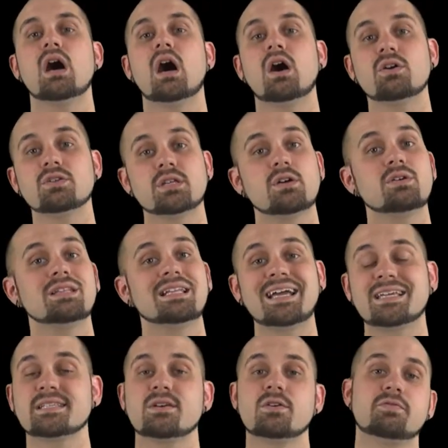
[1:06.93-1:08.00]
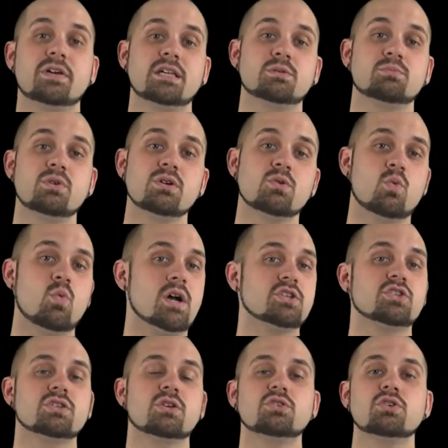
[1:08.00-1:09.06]
Also, like us on Facebook,
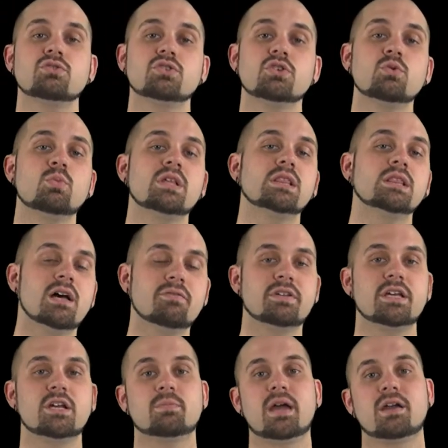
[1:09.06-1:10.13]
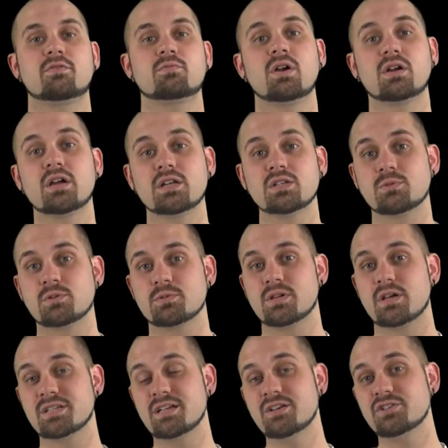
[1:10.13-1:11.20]
watch us on YouTube. We'd love to hear back from our customers,
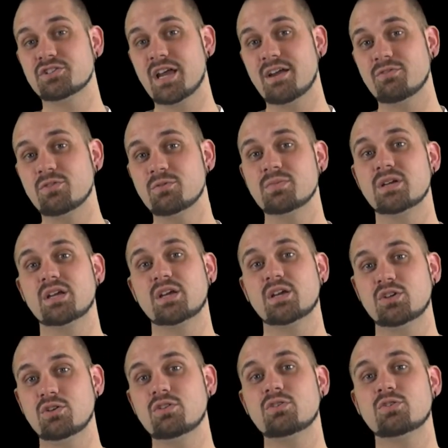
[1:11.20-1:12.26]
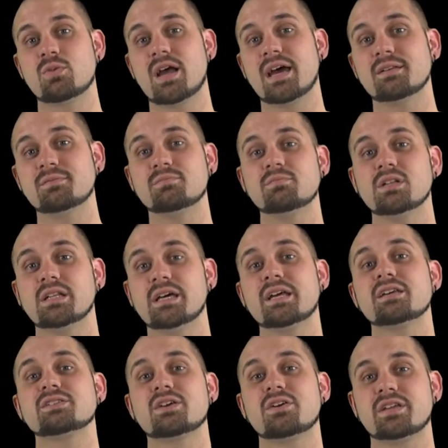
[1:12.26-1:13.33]
because here at Jafrum, you do the riding, but let
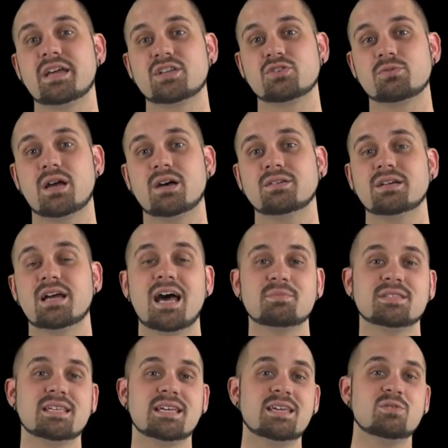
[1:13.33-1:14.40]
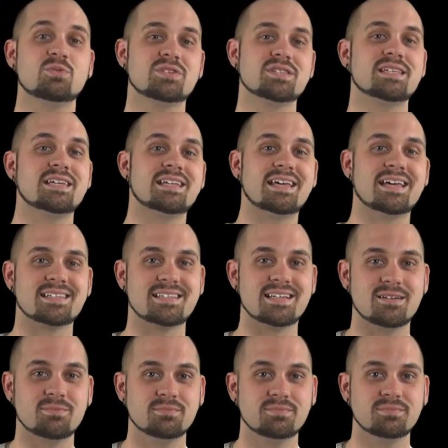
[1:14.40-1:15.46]
us go the extra mile. I'm Siggy, and we'll see you next
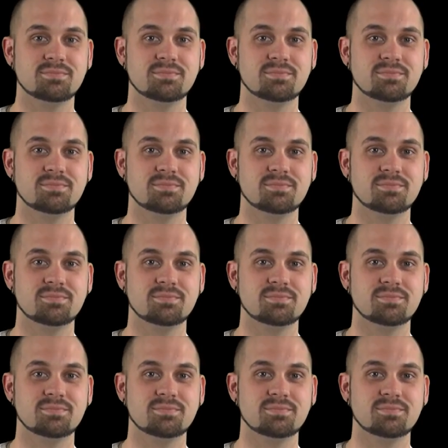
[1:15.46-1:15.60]
time.